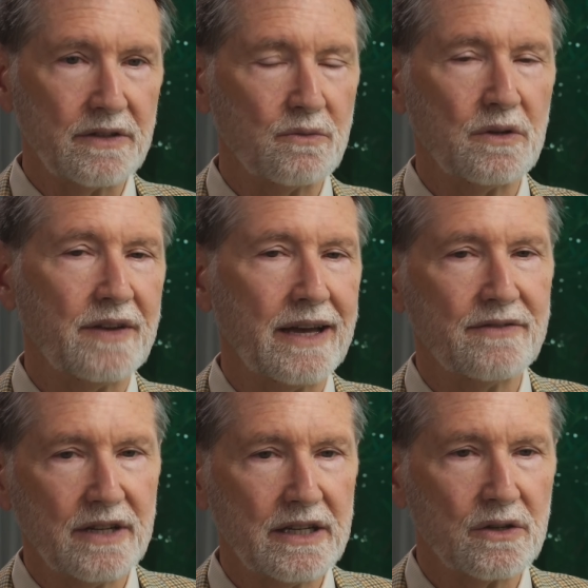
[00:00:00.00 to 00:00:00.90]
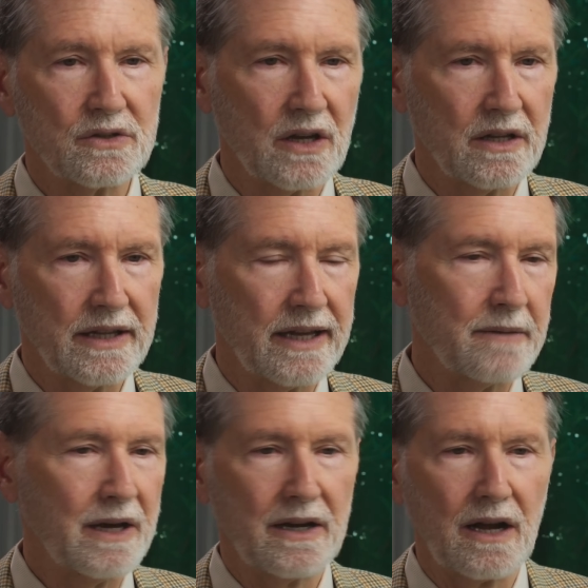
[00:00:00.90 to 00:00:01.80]
and we've had videos on that
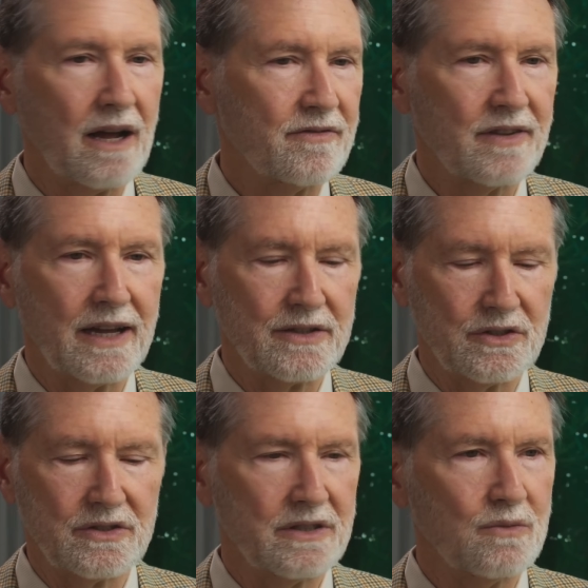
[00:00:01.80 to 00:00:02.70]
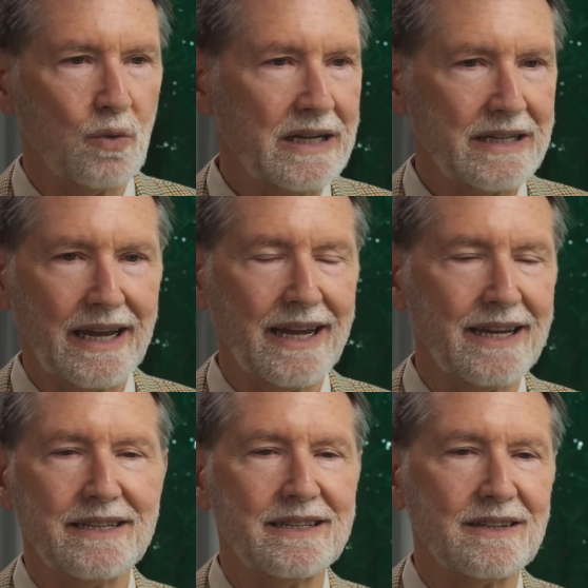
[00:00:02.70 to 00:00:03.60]
about hot flashes and weight
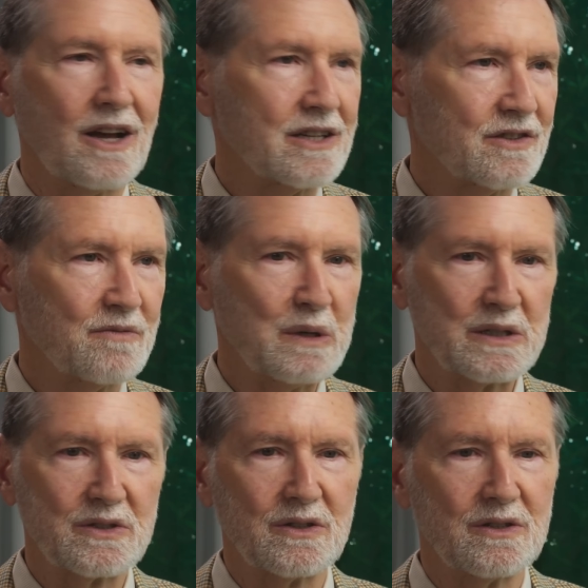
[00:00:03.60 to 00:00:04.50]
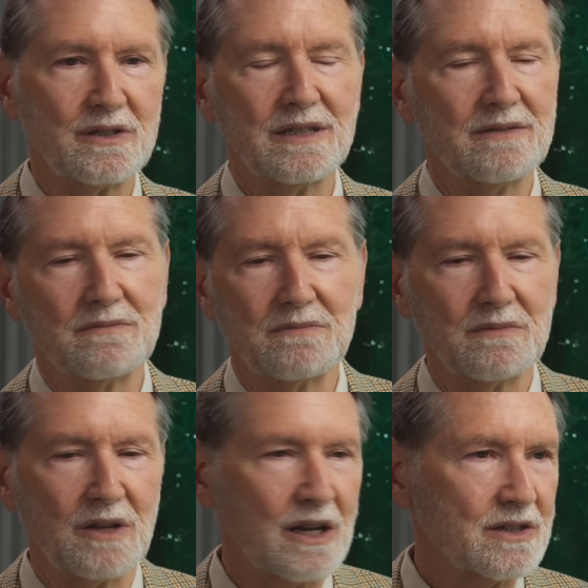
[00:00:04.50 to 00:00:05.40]
gain and loss of muscle and
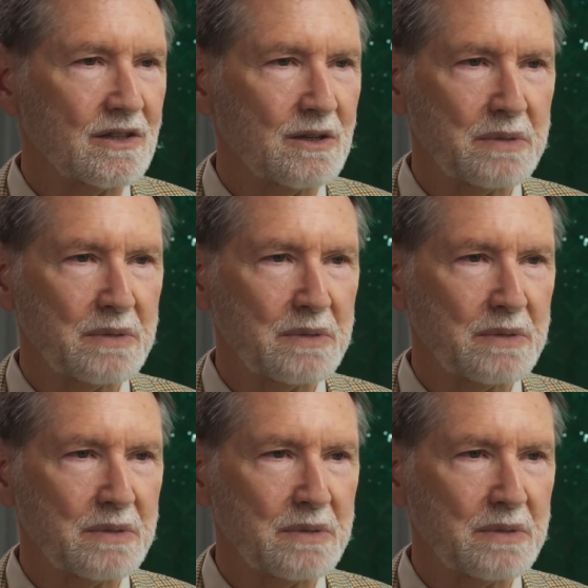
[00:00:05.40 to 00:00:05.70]
loss of